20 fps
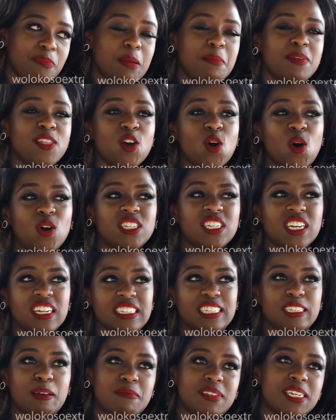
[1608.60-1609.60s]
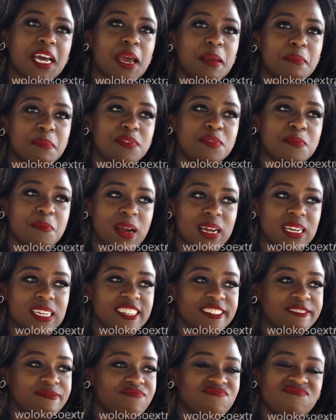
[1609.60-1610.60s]
Maybe the cocktails sometimes,
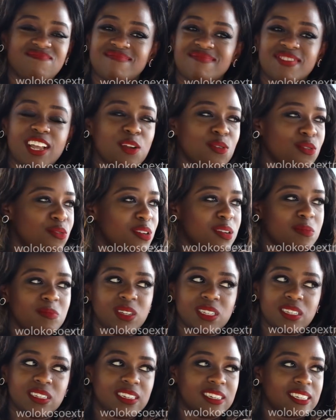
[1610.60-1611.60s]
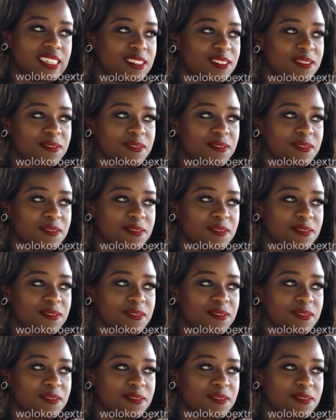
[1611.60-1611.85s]
but I don't really miss it.